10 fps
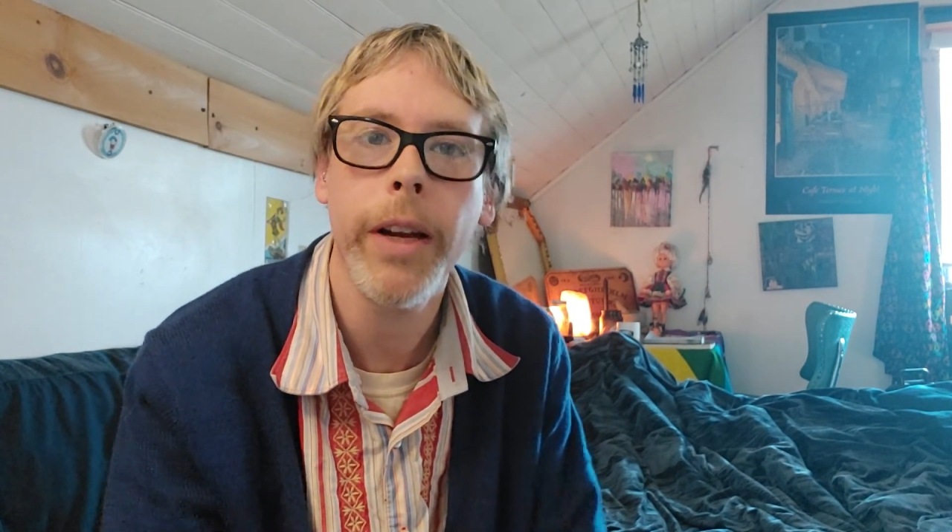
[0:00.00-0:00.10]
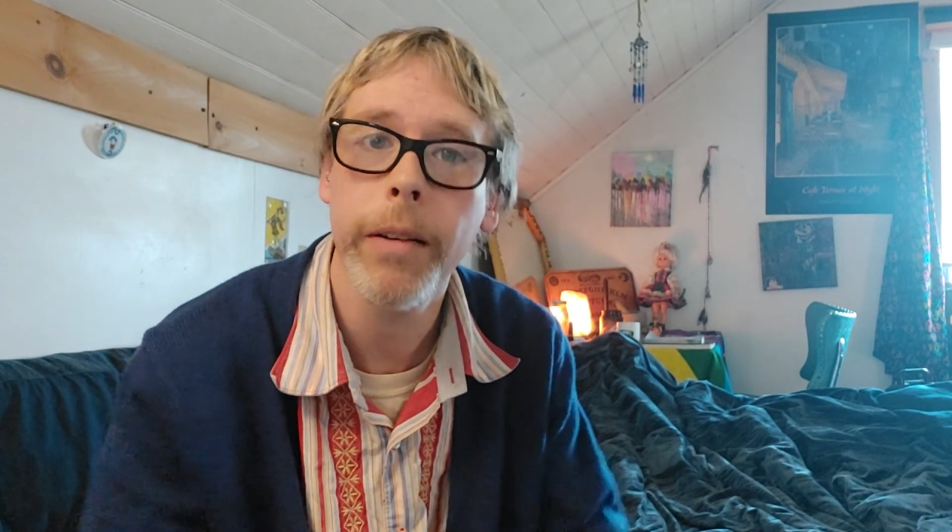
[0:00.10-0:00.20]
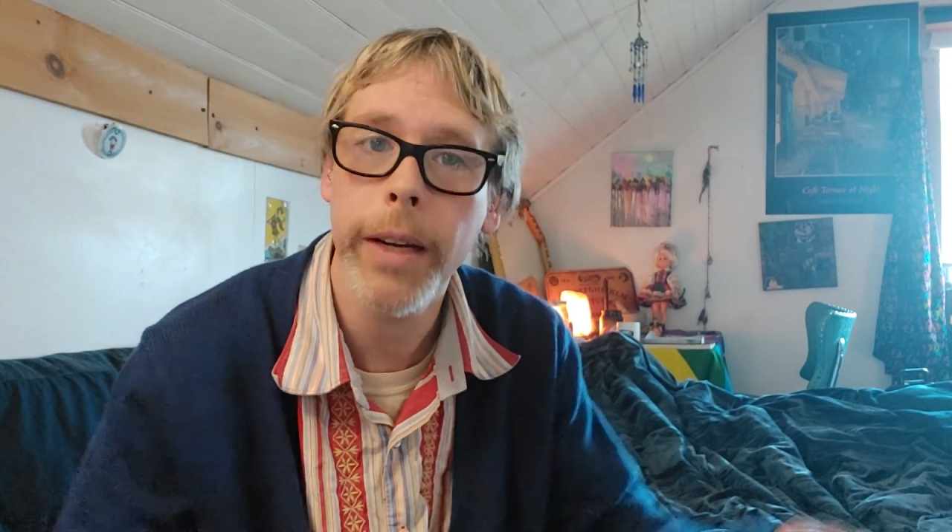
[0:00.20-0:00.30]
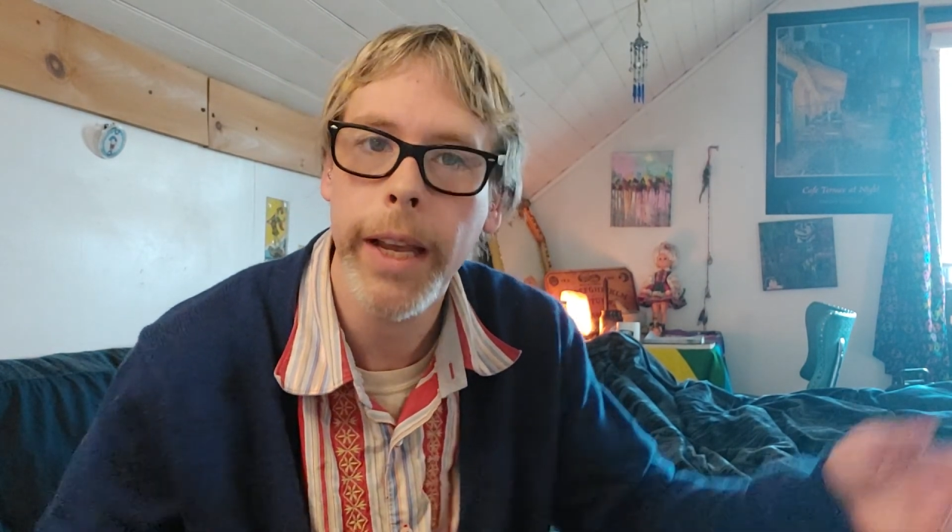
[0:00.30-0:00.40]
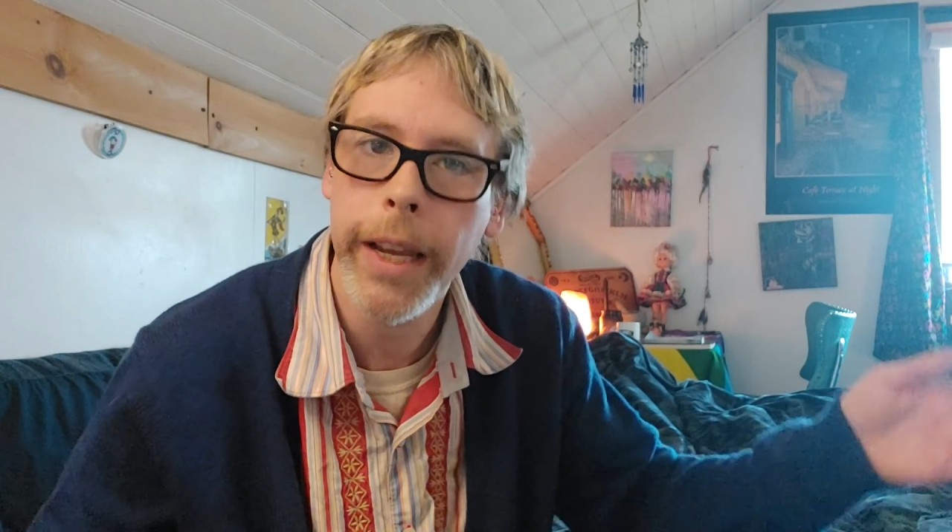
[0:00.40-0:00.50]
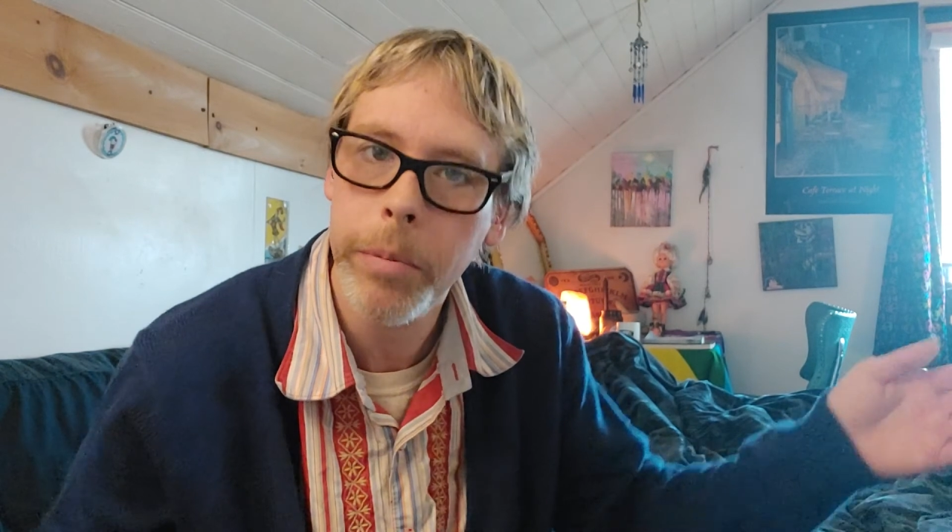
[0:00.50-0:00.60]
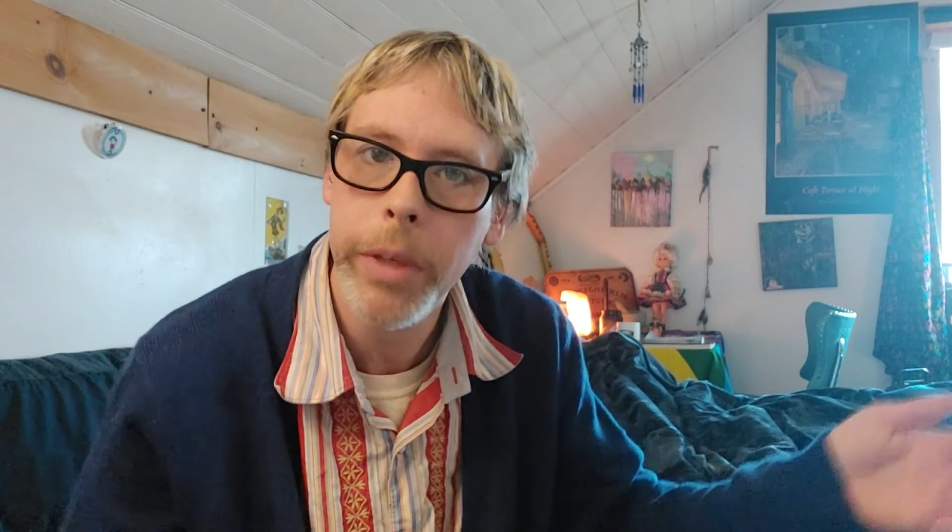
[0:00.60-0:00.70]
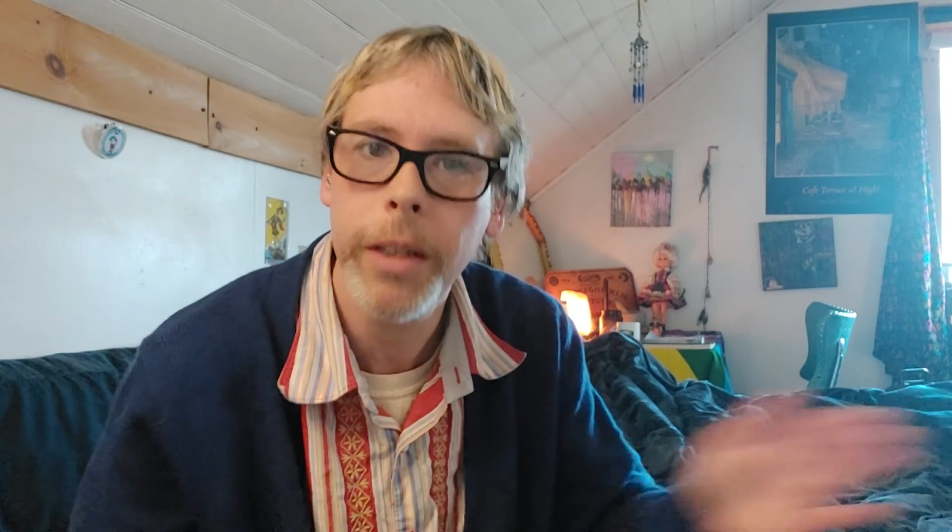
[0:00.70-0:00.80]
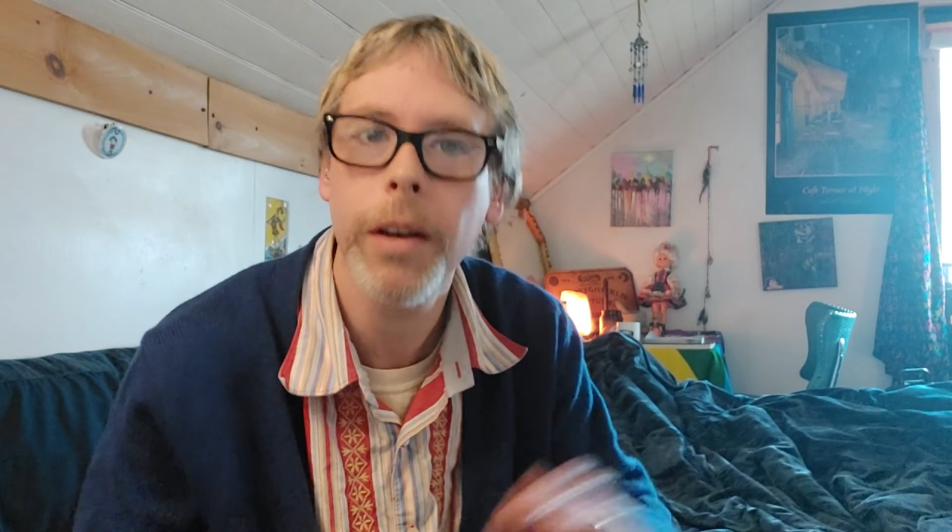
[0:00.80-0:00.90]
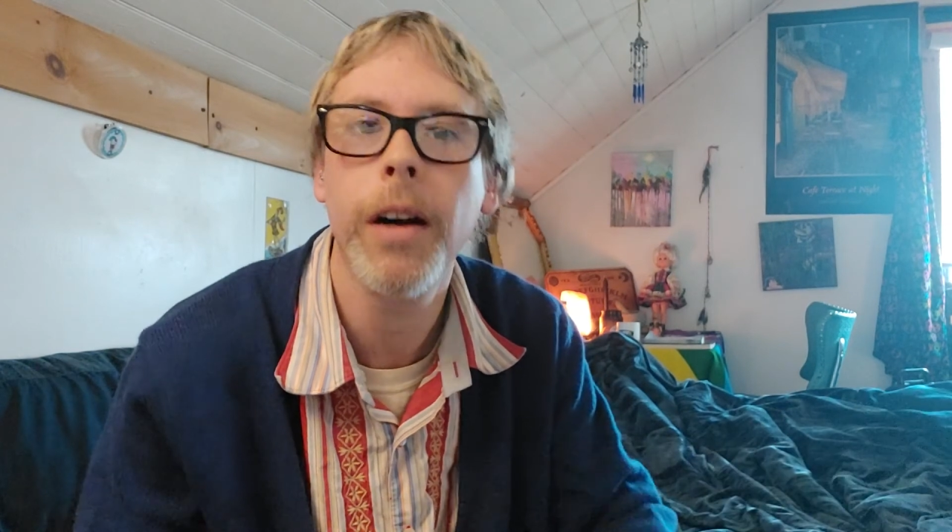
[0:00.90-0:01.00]
Heroin and
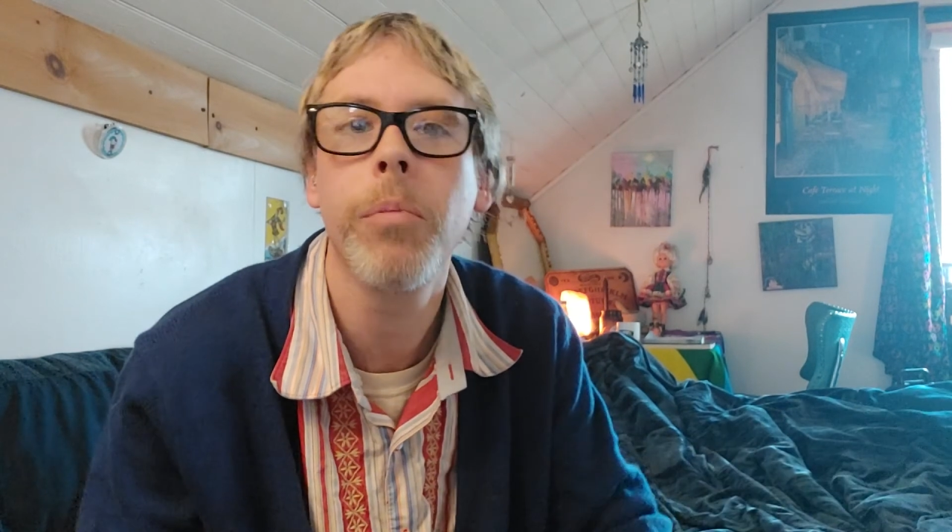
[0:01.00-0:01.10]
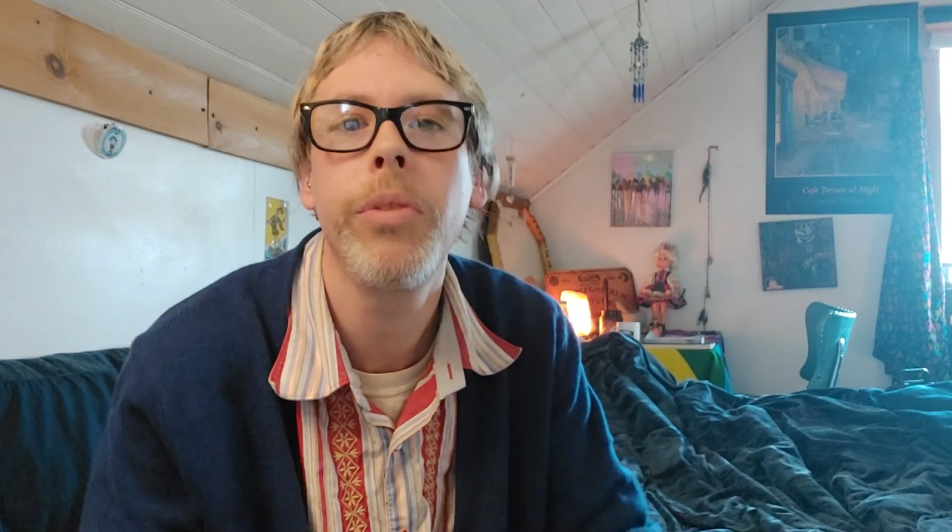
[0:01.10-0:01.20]
be called